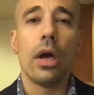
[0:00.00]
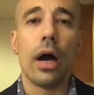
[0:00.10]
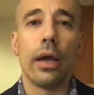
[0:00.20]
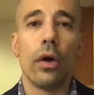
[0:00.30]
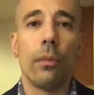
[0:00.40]

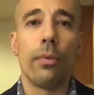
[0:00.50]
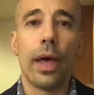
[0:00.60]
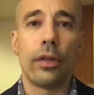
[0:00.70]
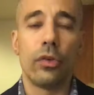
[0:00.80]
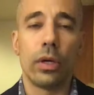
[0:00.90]
I hope
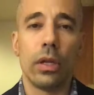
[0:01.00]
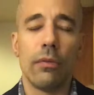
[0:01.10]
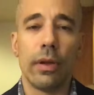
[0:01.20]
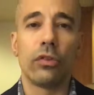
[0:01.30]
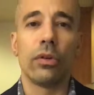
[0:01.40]
that you can
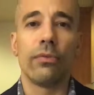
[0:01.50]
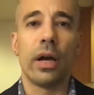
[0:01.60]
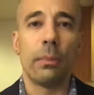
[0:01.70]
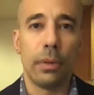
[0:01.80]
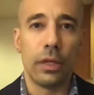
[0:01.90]
eventually
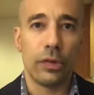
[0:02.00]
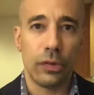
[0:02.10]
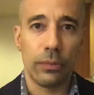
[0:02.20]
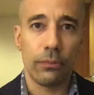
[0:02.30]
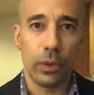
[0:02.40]
find
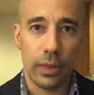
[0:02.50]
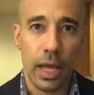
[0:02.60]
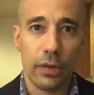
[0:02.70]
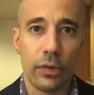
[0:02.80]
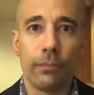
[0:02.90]
peace with
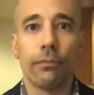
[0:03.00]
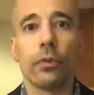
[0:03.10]
that.